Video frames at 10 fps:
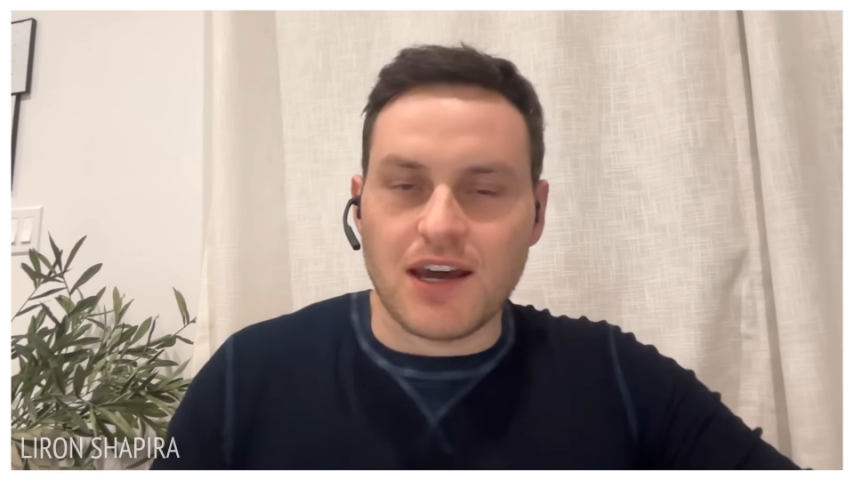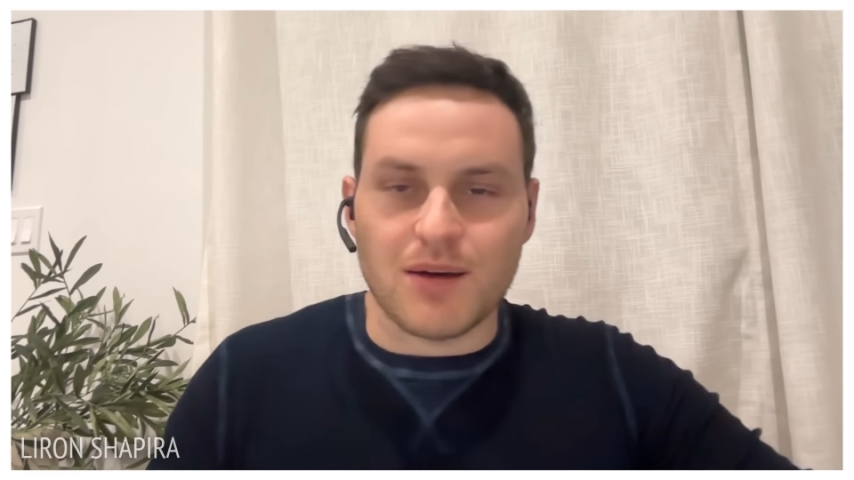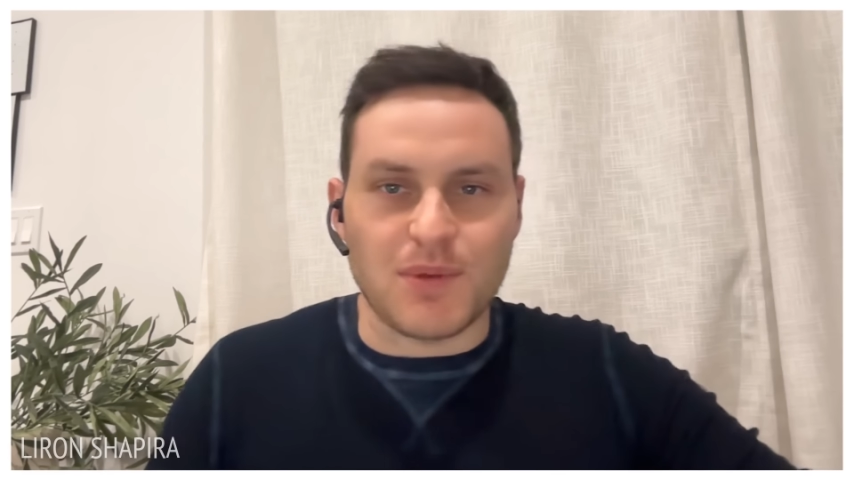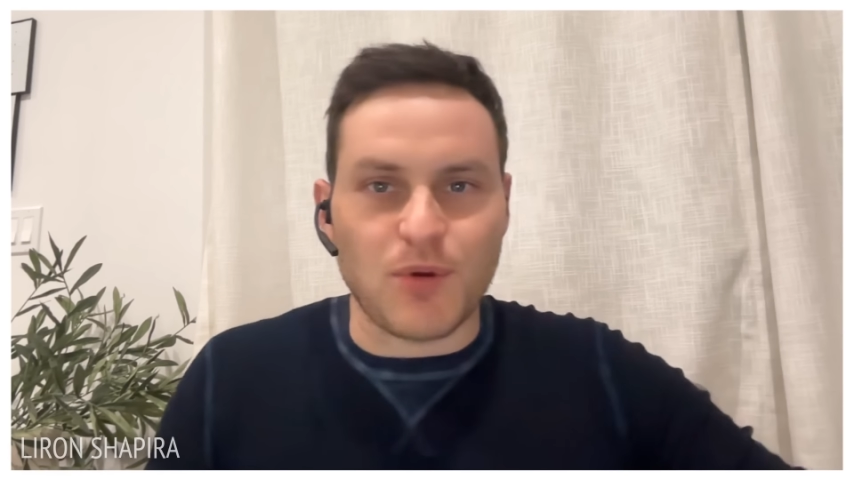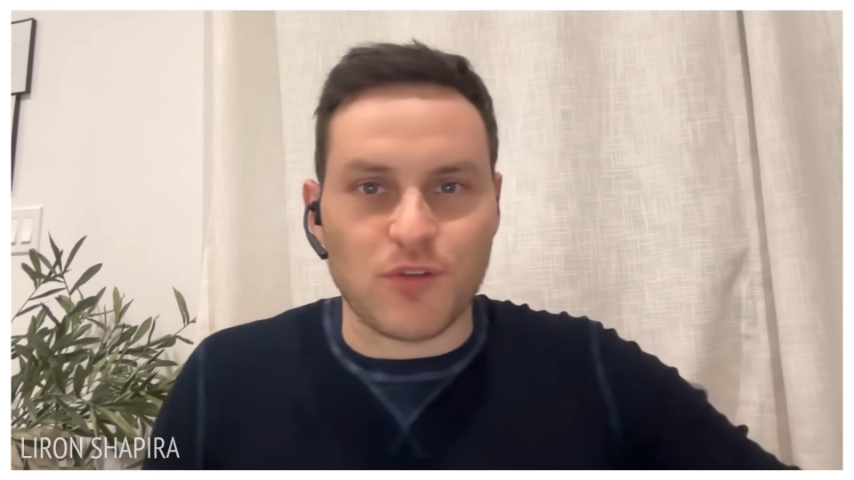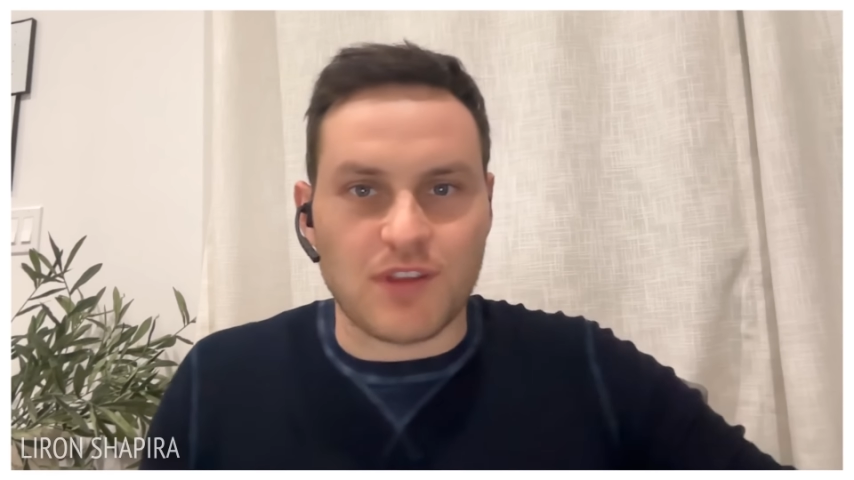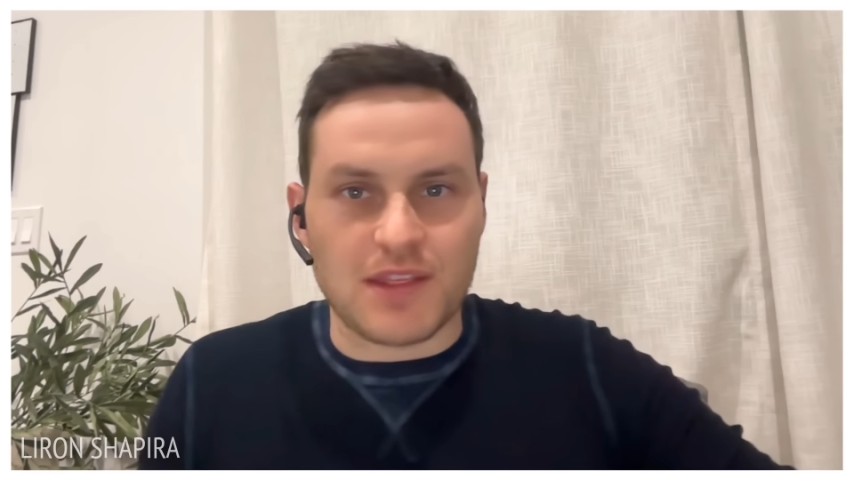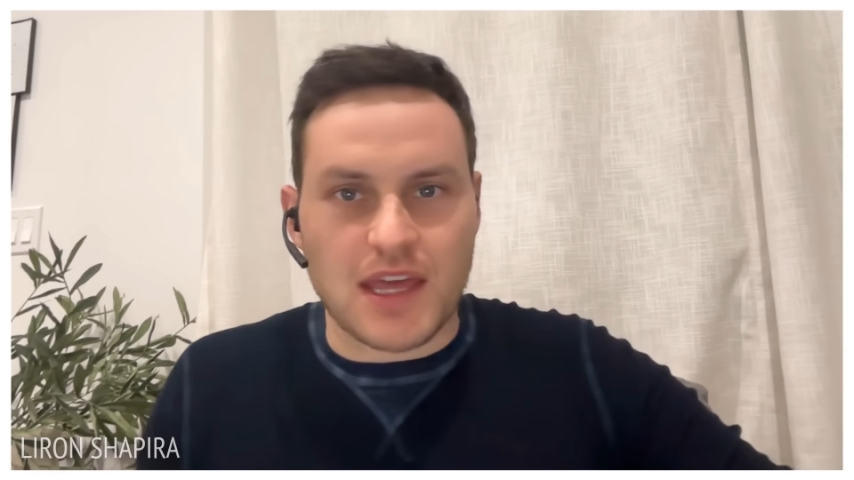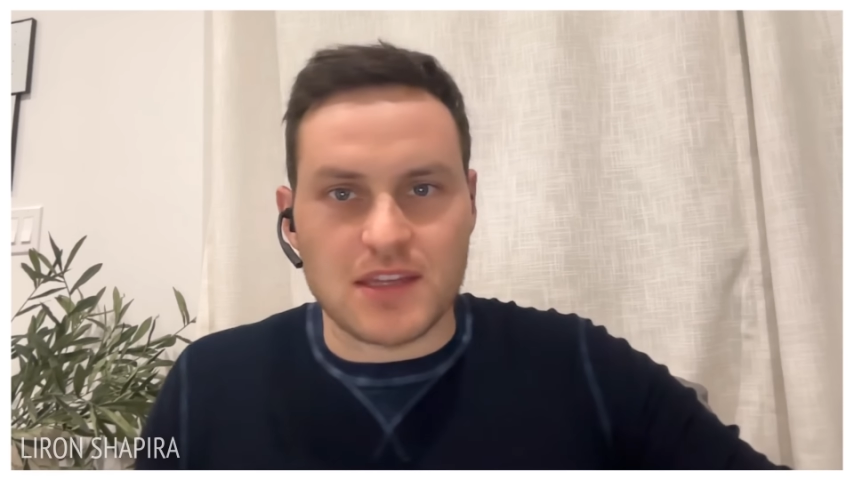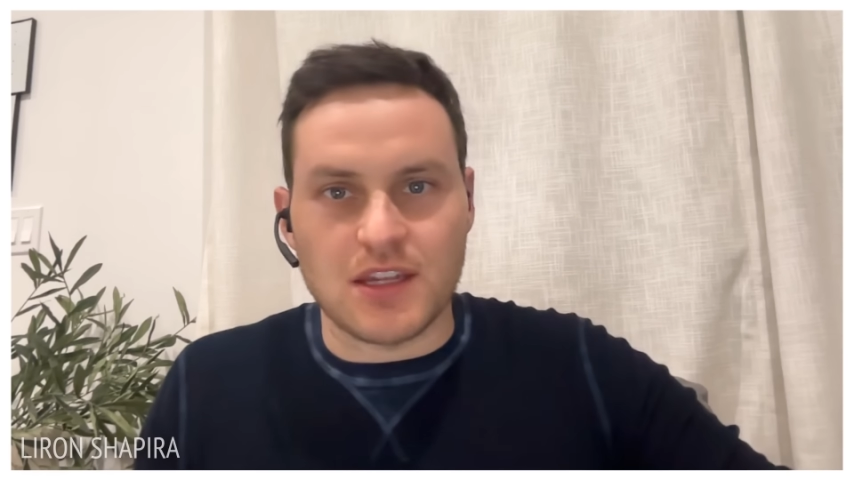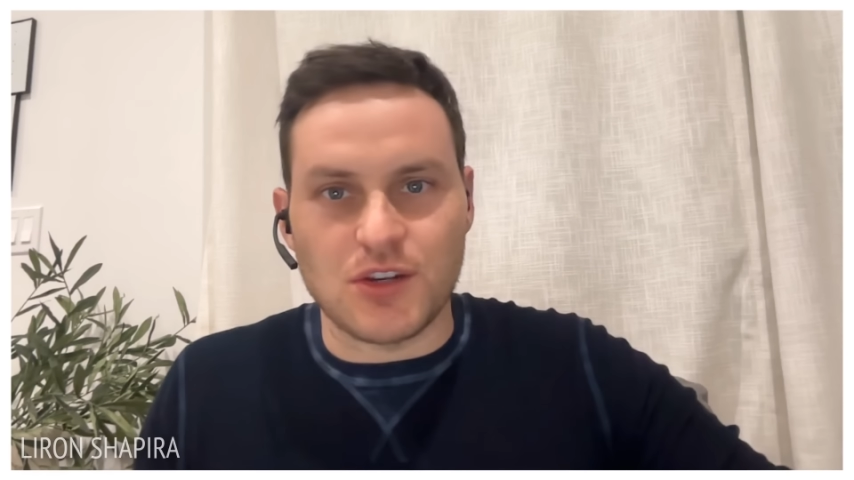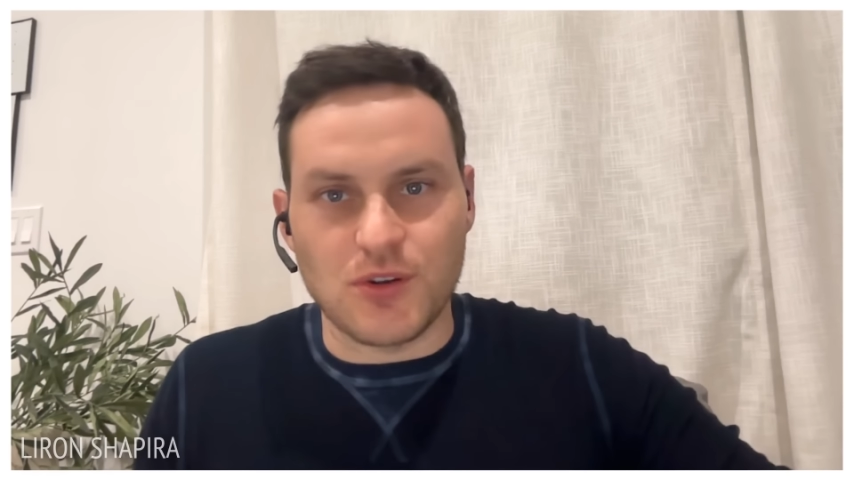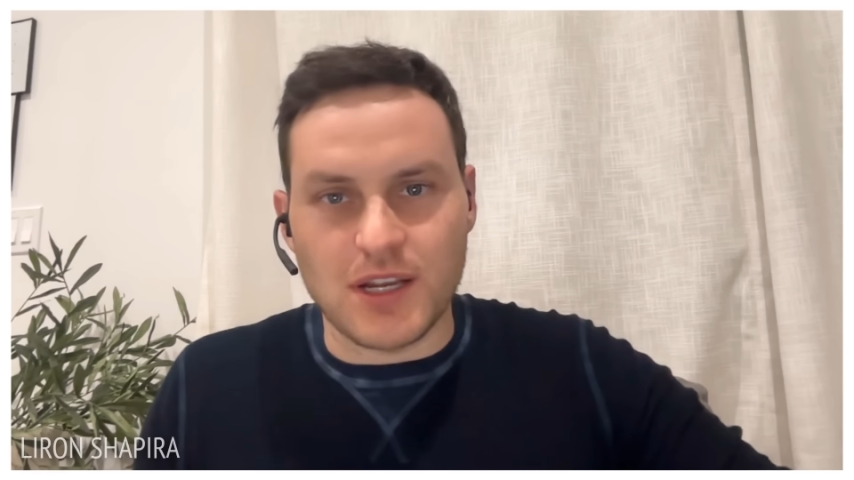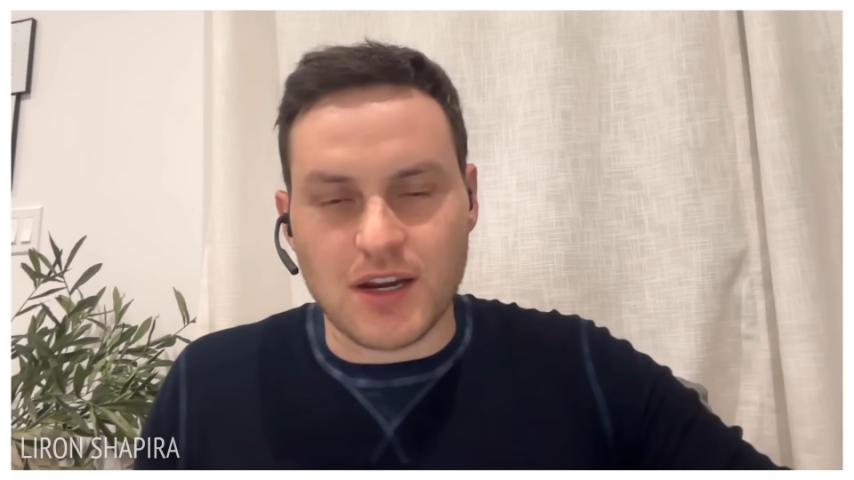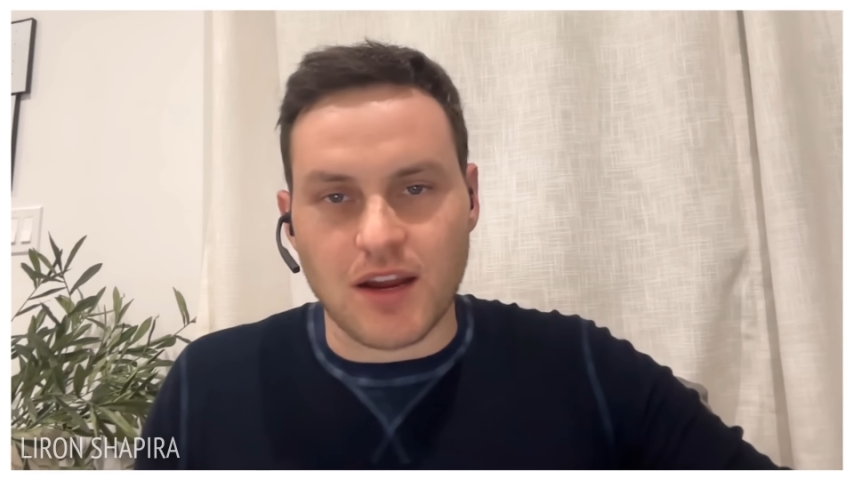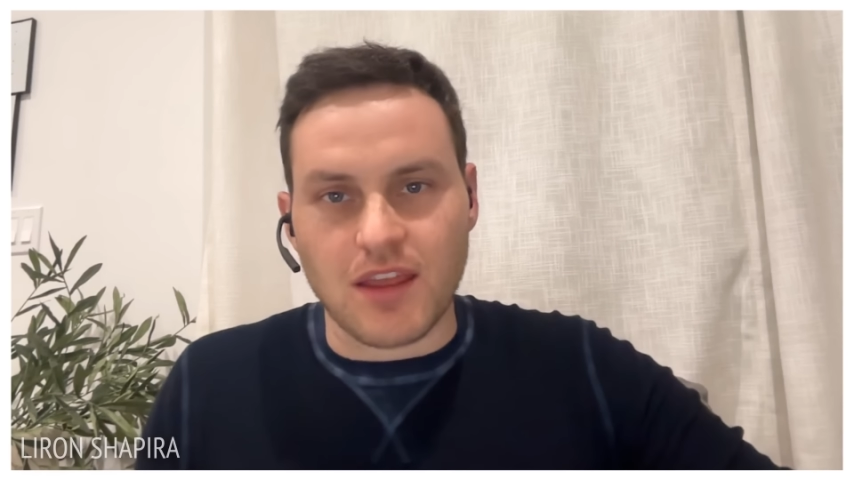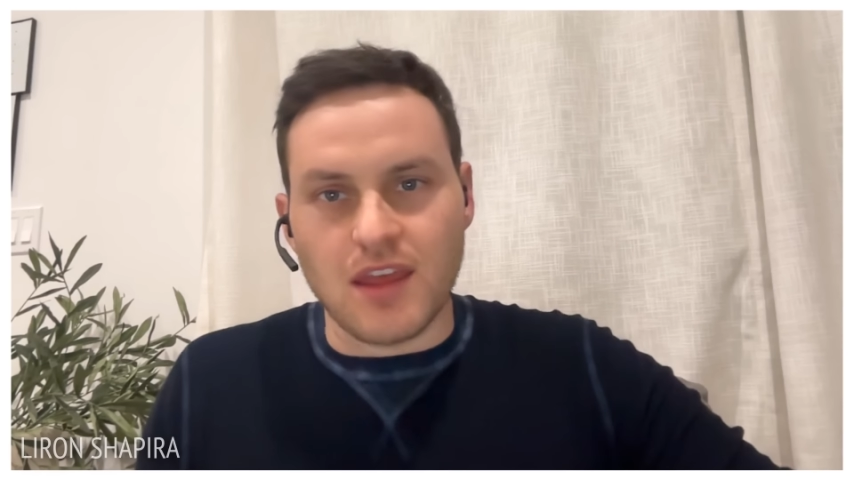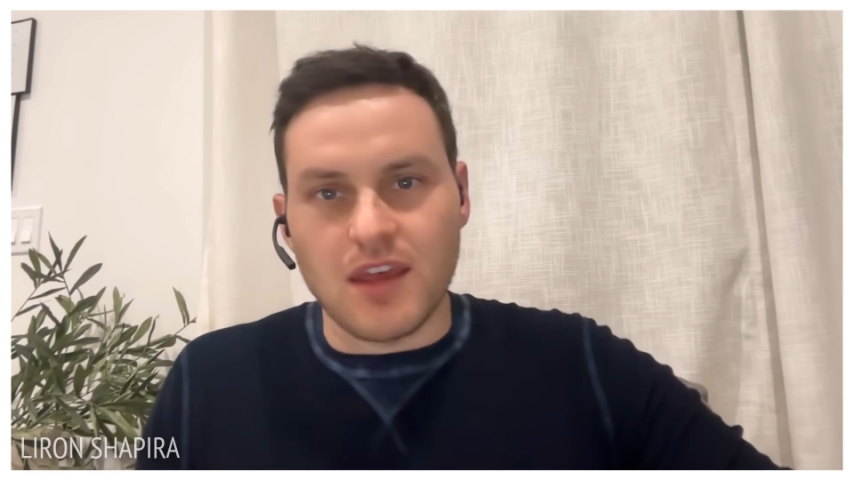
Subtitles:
I'll be posting that in the new year.